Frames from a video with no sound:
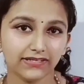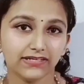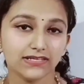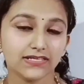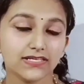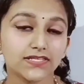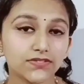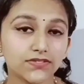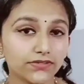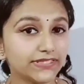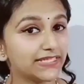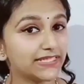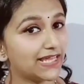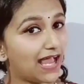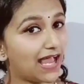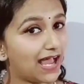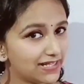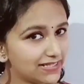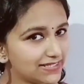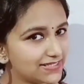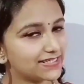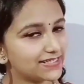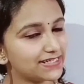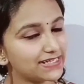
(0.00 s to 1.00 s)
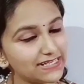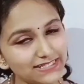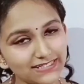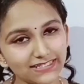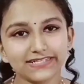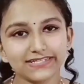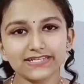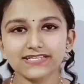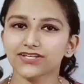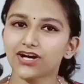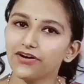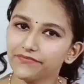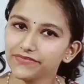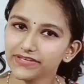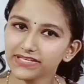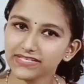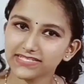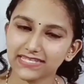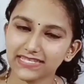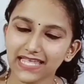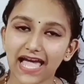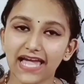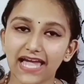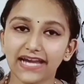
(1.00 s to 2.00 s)
So the answer is, it is obvious
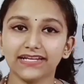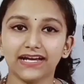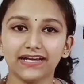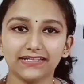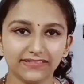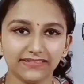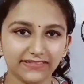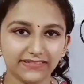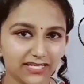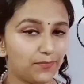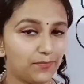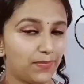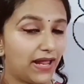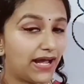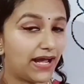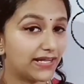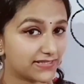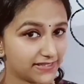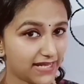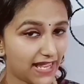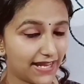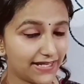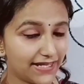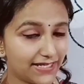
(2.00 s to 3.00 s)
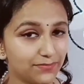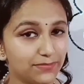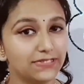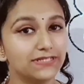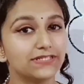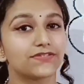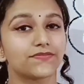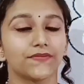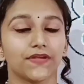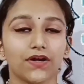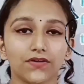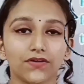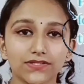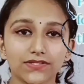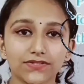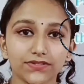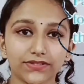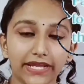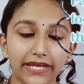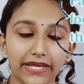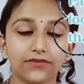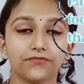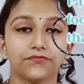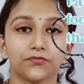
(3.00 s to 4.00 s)
that other than plants and animals, we also
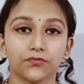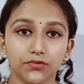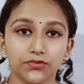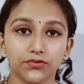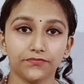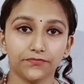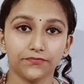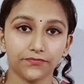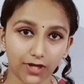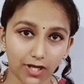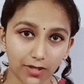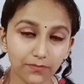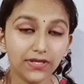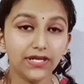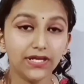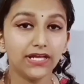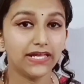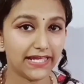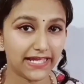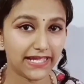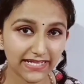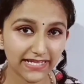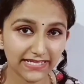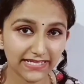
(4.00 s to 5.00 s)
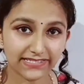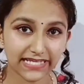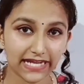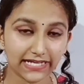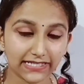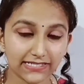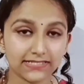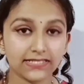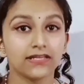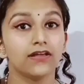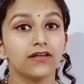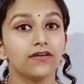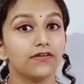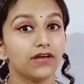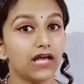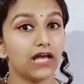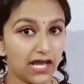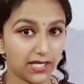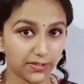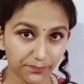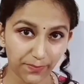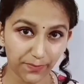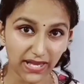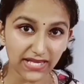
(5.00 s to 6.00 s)
take food from insects.
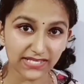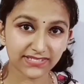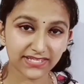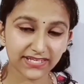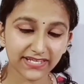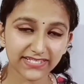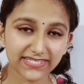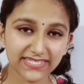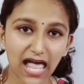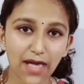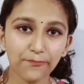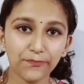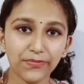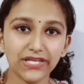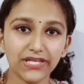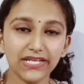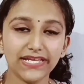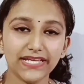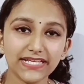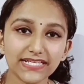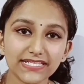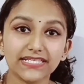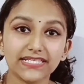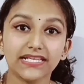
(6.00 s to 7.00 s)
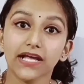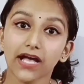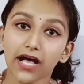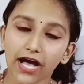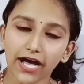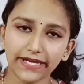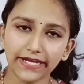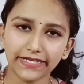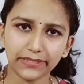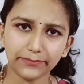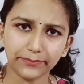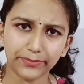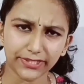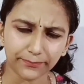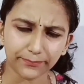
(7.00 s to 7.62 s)
Our best example is honeybee.